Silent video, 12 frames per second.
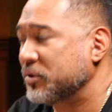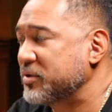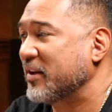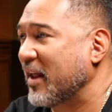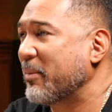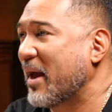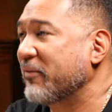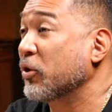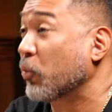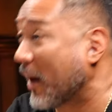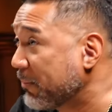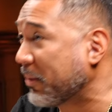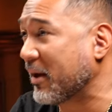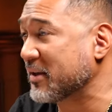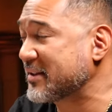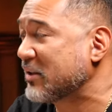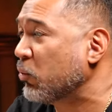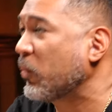due to them having the right
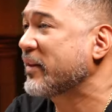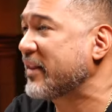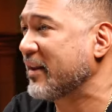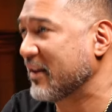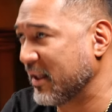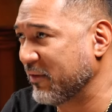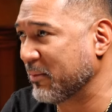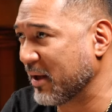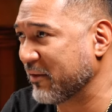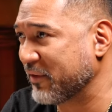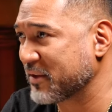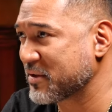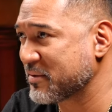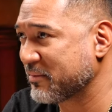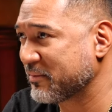policy with living benefits.